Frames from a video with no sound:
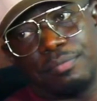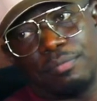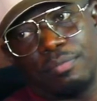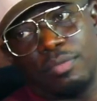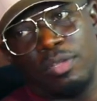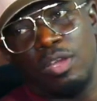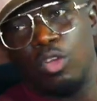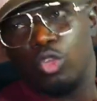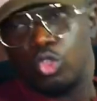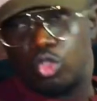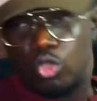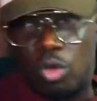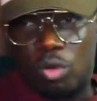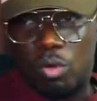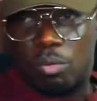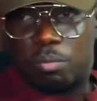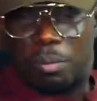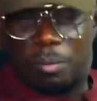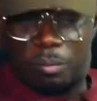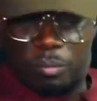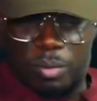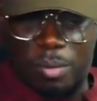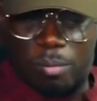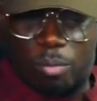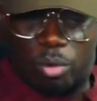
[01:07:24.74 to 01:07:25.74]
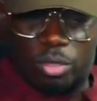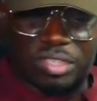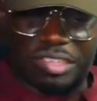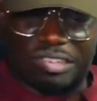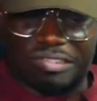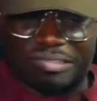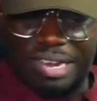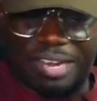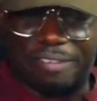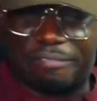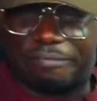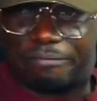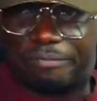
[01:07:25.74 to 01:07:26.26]
So we must
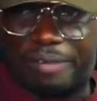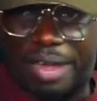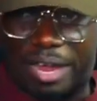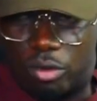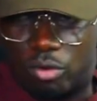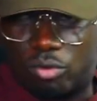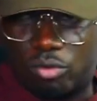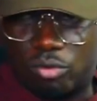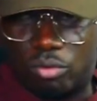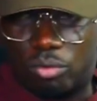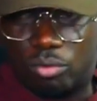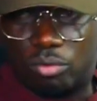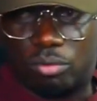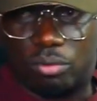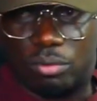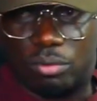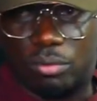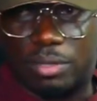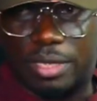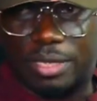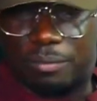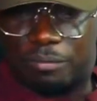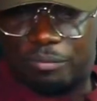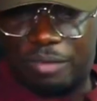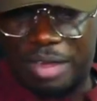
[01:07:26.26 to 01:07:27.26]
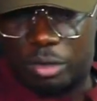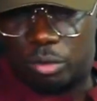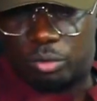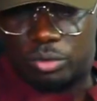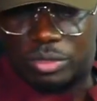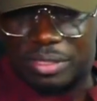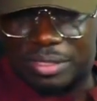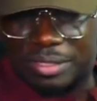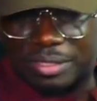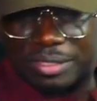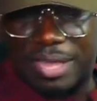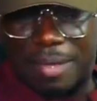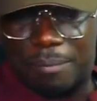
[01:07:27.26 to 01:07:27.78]
create value, a value
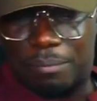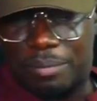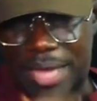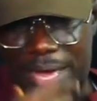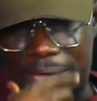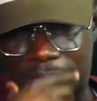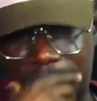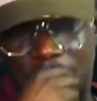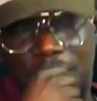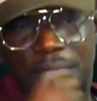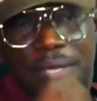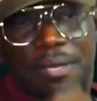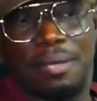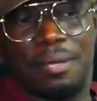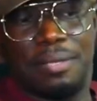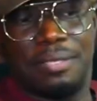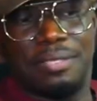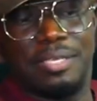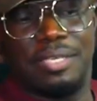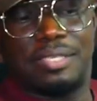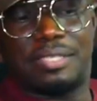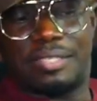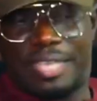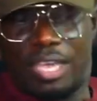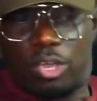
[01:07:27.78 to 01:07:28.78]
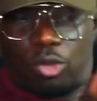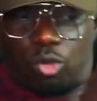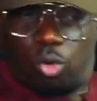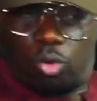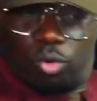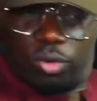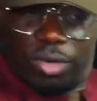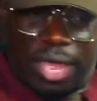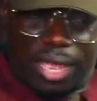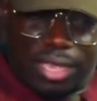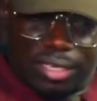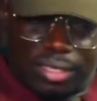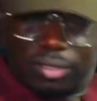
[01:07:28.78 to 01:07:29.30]
system that the
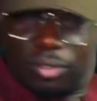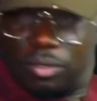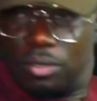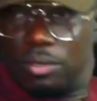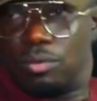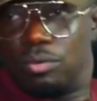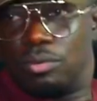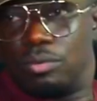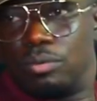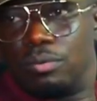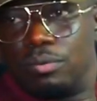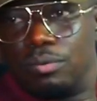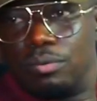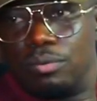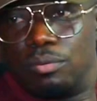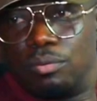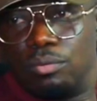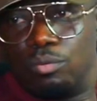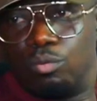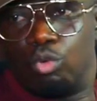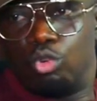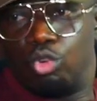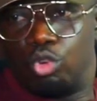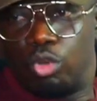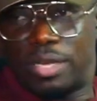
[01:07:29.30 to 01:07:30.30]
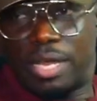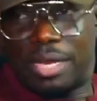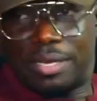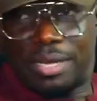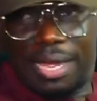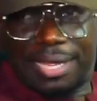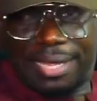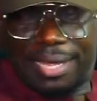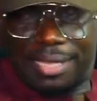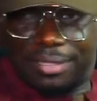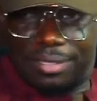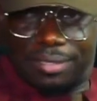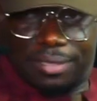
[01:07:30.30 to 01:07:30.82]
stakeholders will know that they are
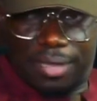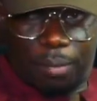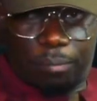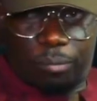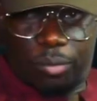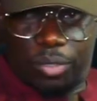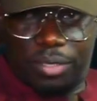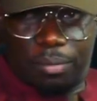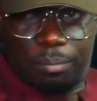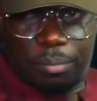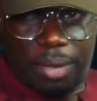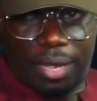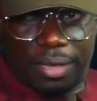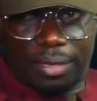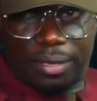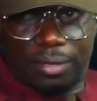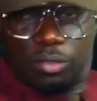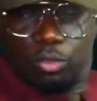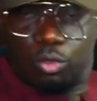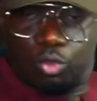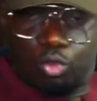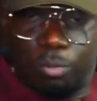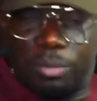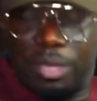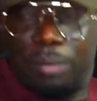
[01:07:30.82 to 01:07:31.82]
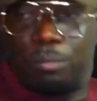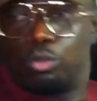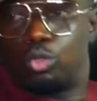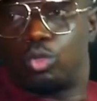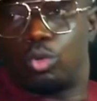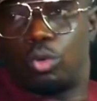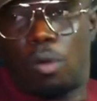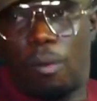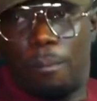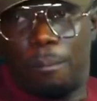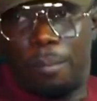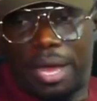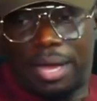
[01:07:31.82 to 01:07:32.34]
getting their money back to be able to
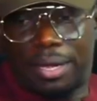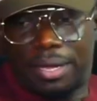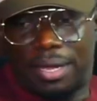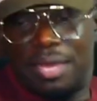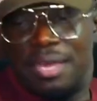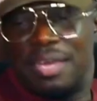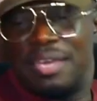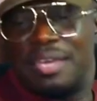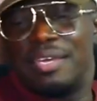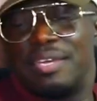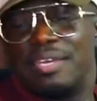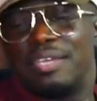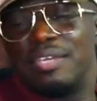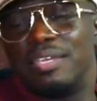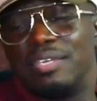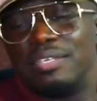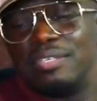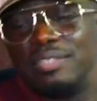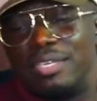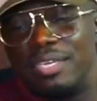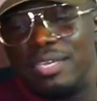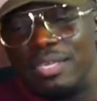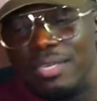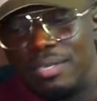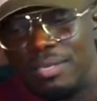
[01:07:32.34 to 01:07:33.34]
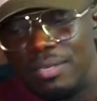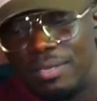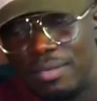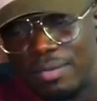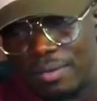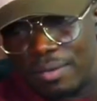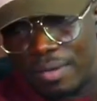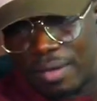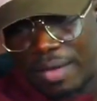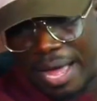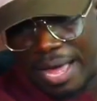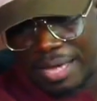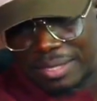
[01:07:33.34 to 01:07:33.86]
come back. The
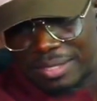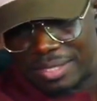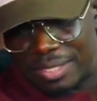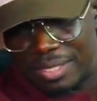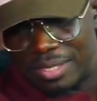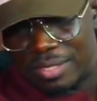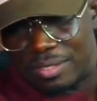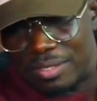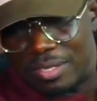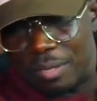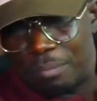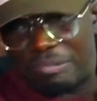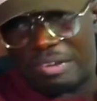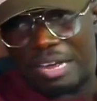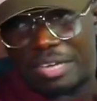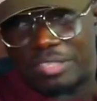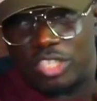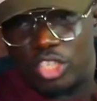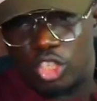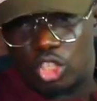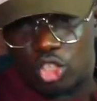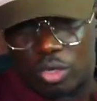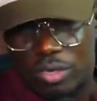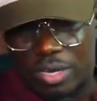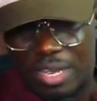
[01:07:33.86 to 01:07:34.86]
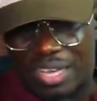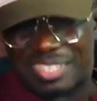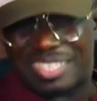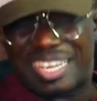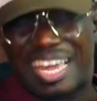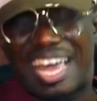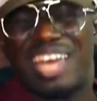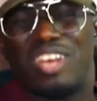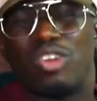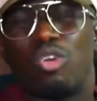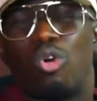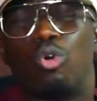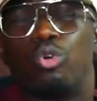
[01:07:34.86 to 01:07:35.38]
artists, the practitioners
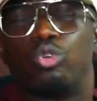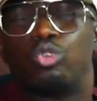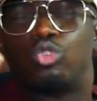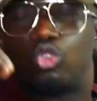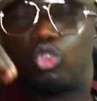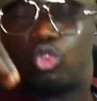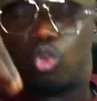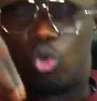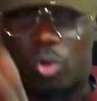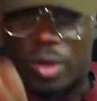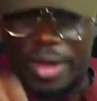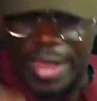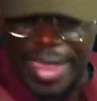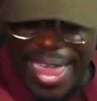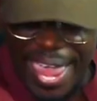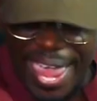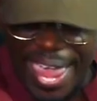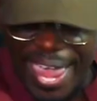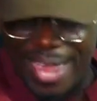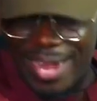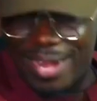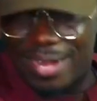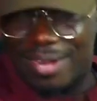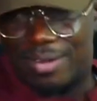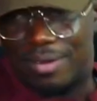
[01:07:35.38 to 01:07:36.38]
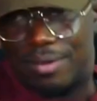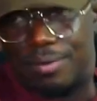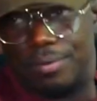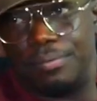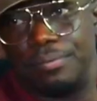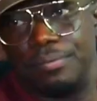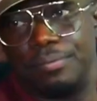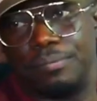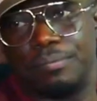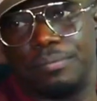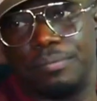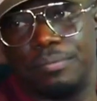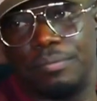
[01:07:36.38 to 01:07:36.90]
can also earn.
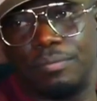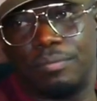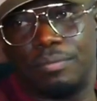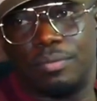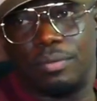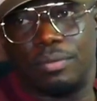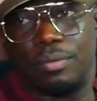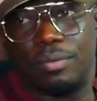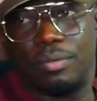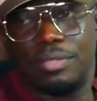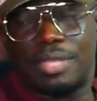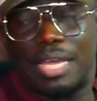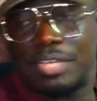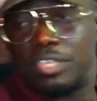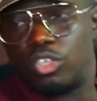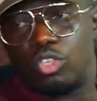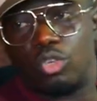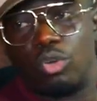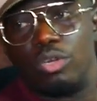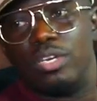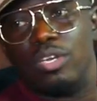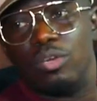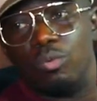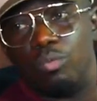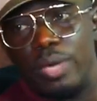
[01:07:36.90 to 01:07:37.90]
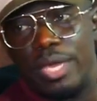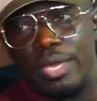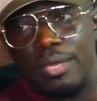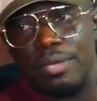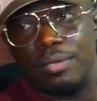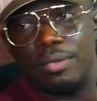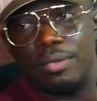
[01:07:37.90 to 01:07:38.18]
That is the only way.